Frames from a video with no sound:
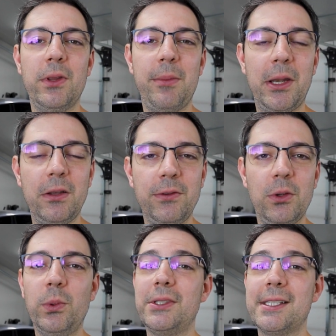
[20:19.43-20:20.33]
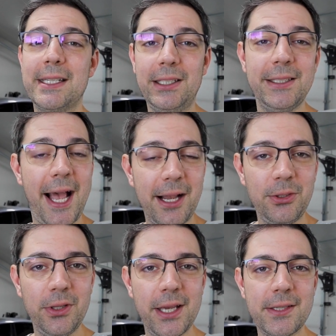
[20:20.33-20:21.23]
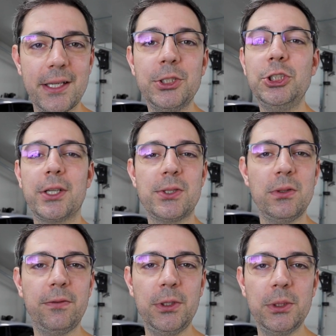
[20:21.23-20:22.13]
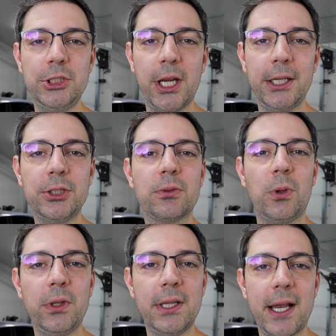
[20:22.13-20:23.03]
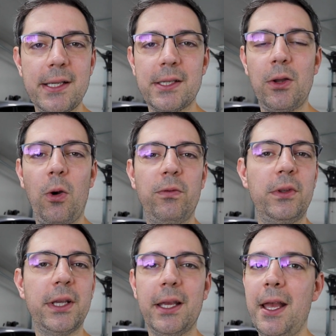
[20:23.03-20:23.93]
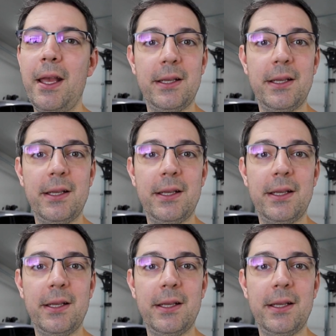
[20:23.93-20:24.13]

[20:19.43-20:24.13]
that many of you will still tackle this and just do the fluid change and roll the dice and hopefully